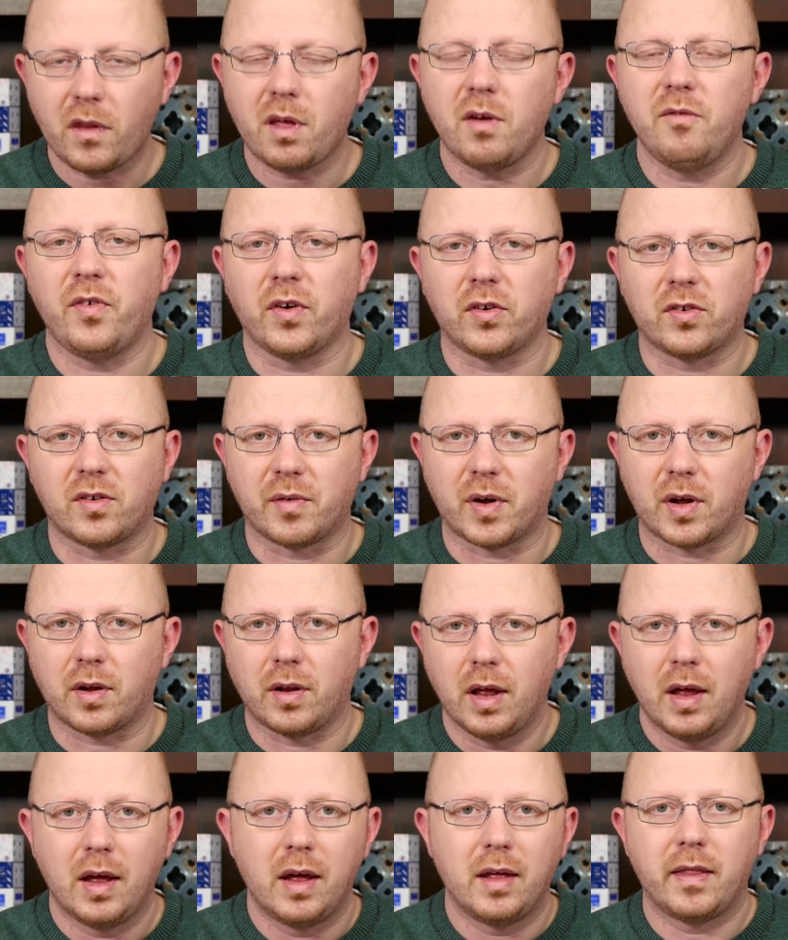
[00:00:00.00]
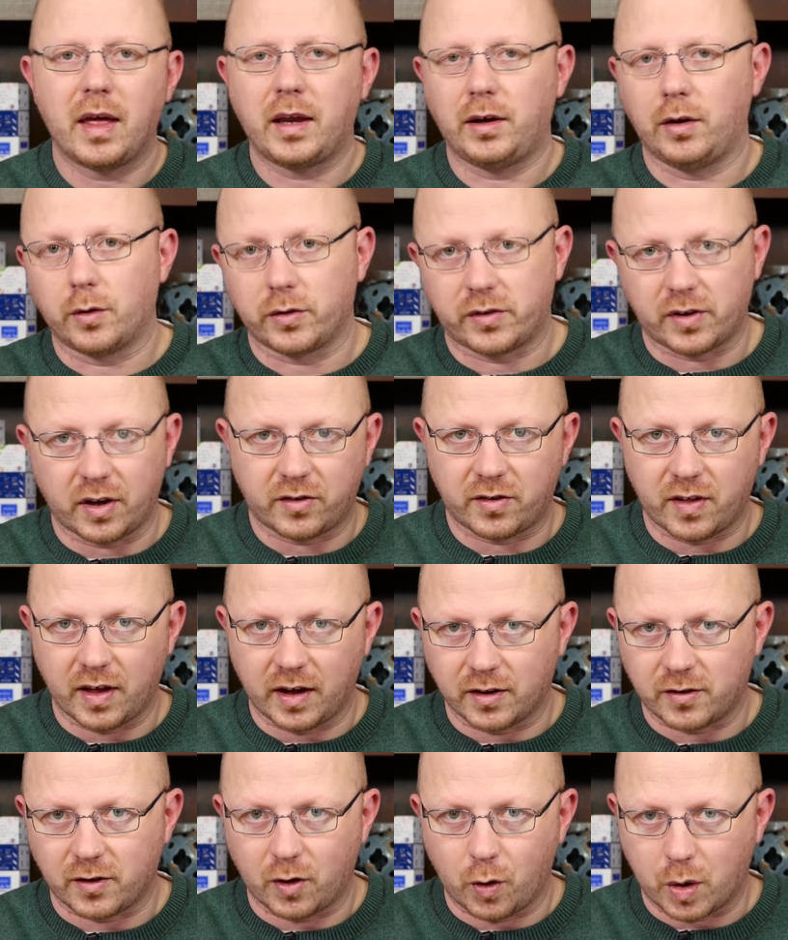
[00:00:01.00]
first of all, they ain't no such
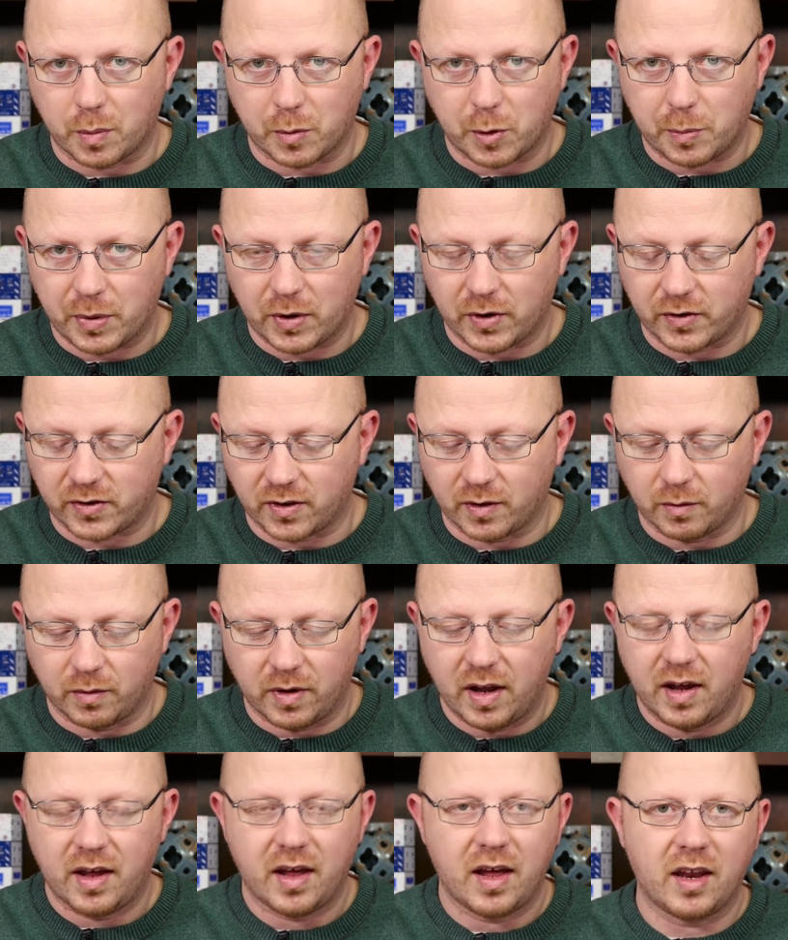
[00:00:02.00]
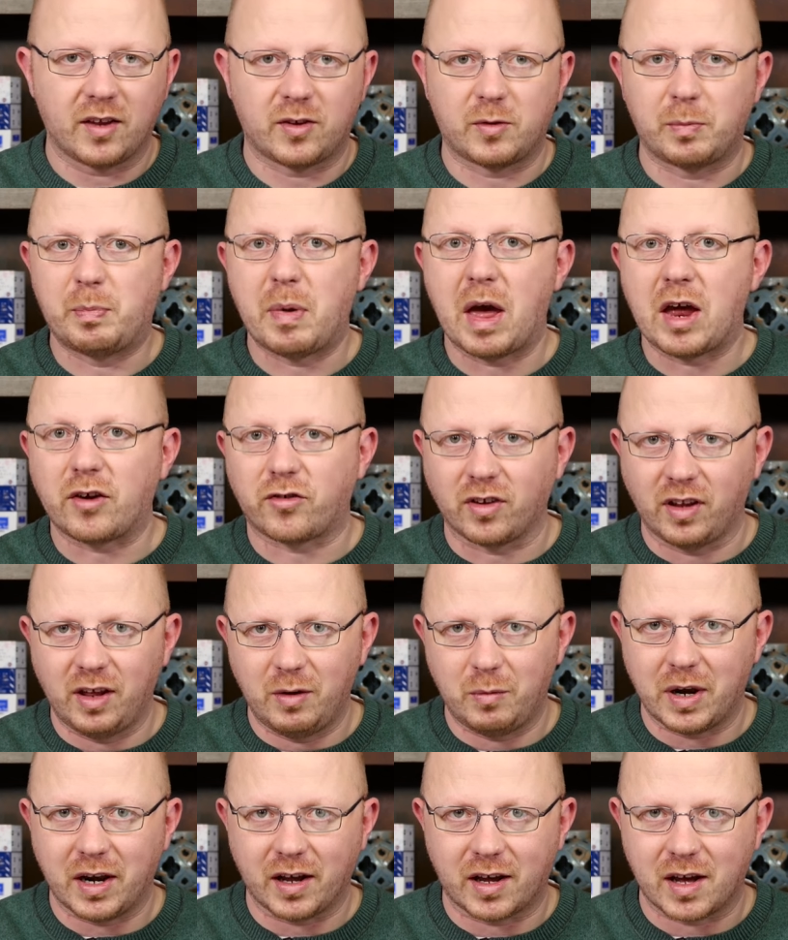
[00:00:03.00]
thing as a normal person, especially
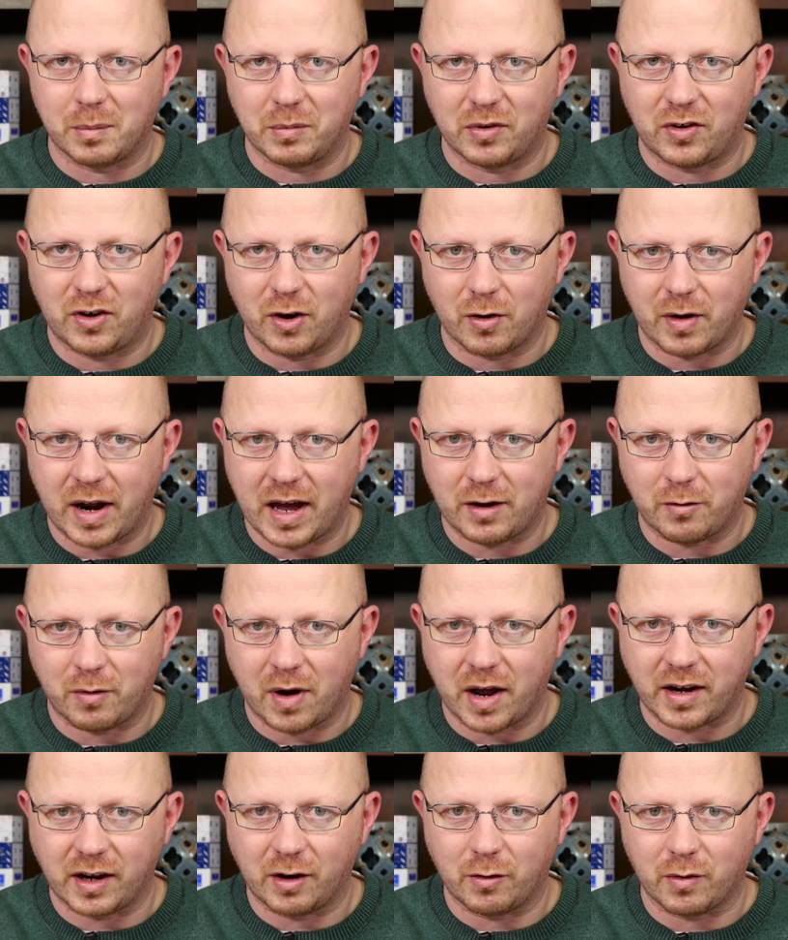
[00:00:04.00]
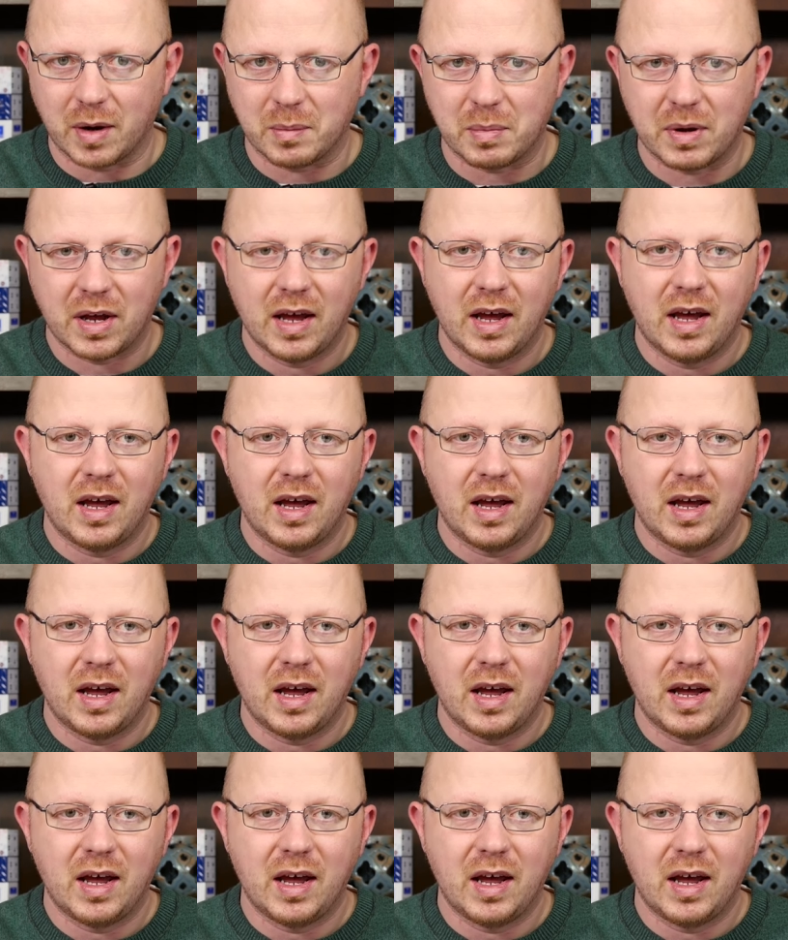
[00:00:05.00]
when it comes to your handwriting grip.